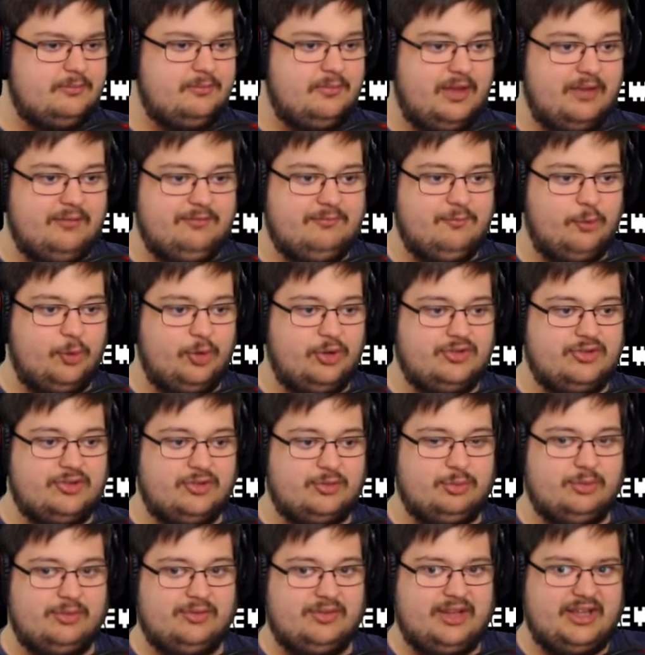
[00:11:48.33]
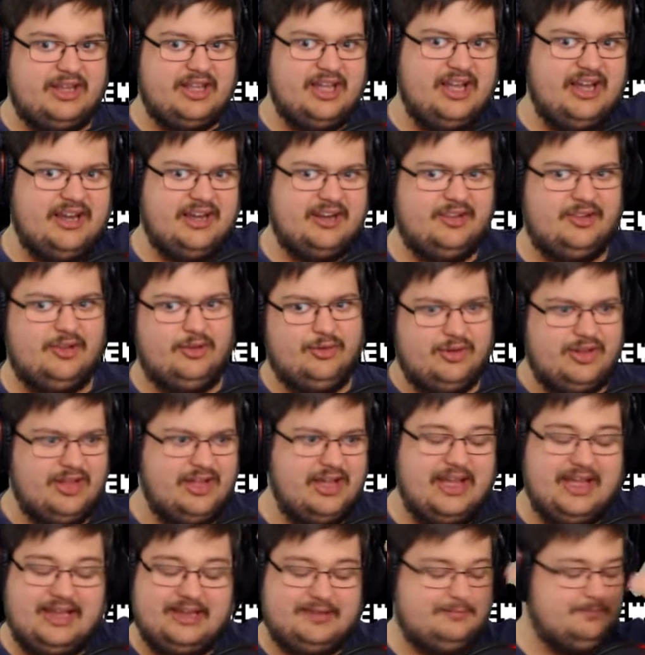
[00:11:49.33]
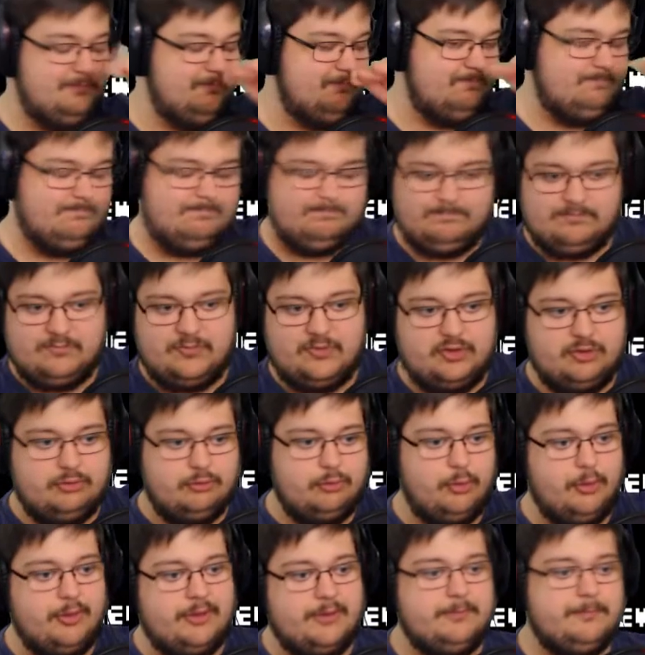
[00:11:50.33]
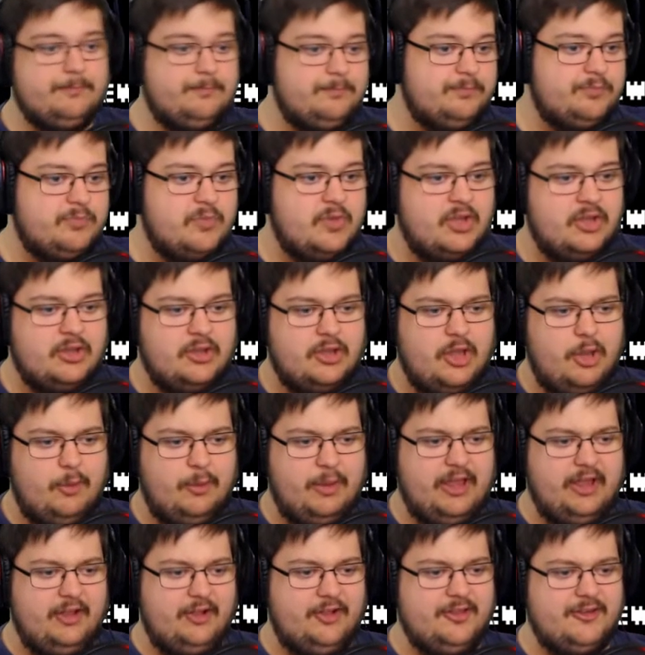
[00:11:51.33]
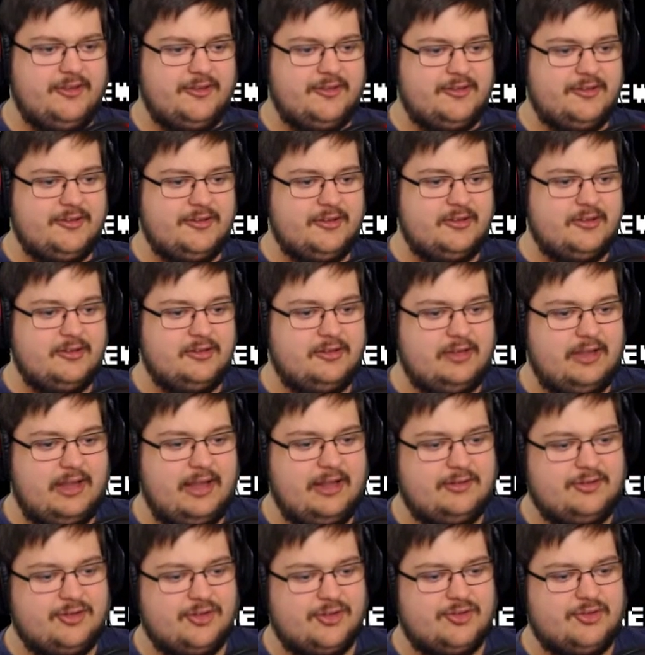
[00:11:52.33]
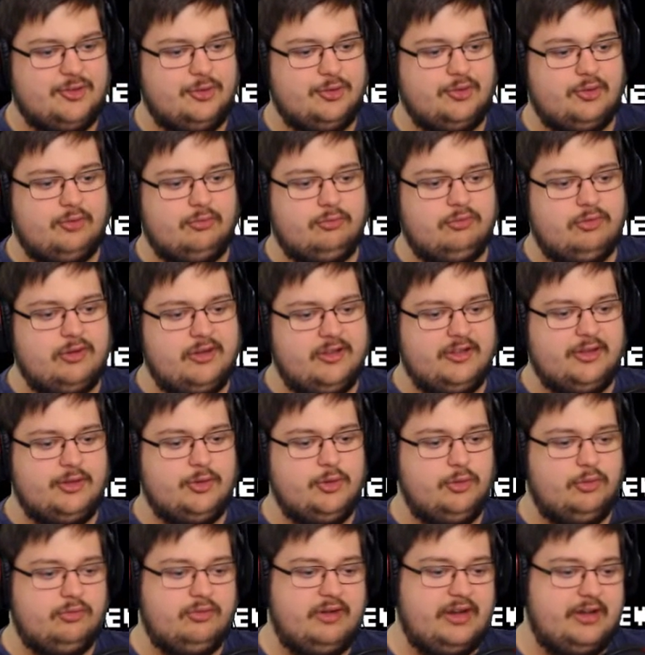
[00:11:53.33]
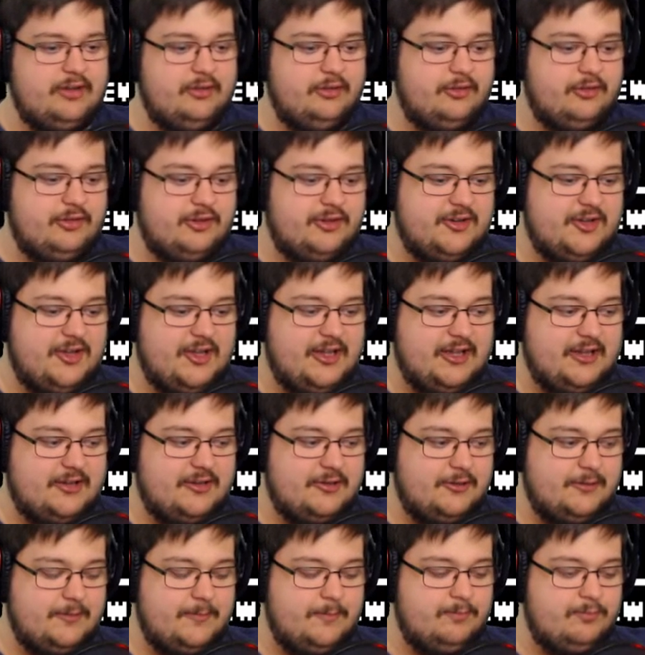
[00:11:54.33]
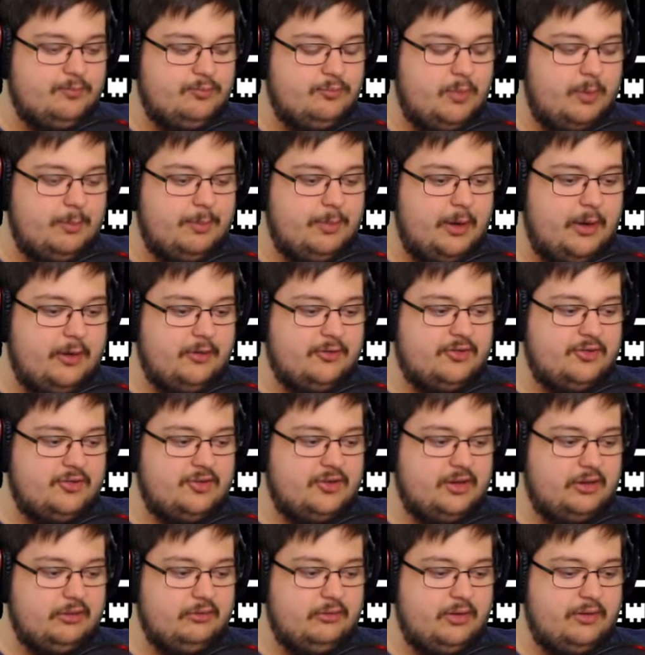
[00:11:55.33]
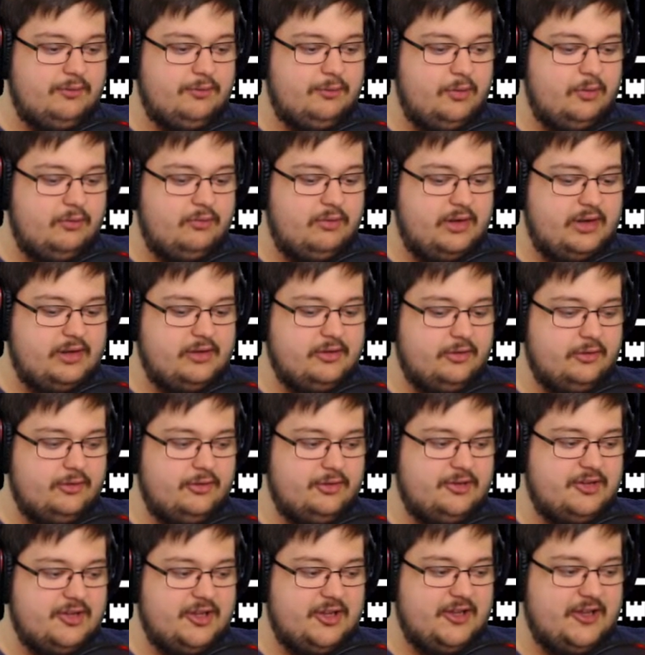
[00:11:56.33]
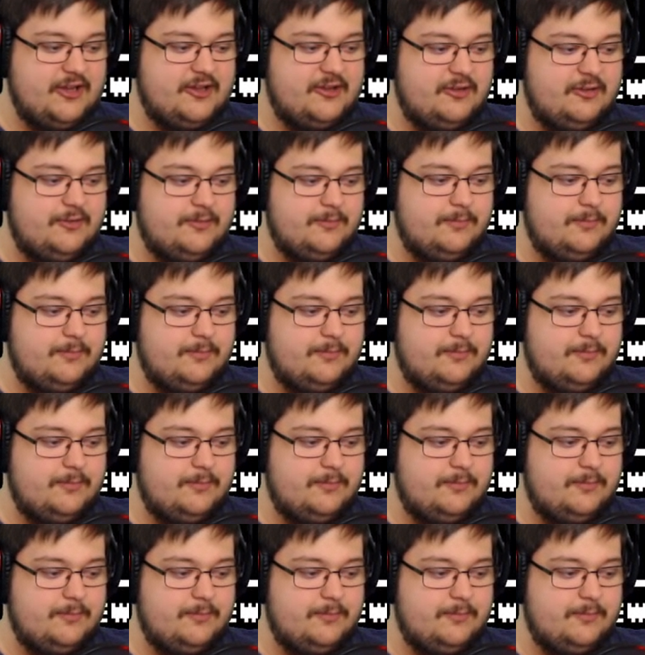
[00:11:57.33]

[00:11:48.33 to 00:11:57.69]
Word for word: My voice just went like high to low to high. Screw it. Oh well. I'll just use a really cool regular attack. Papyrus is getting ready for a regular attack.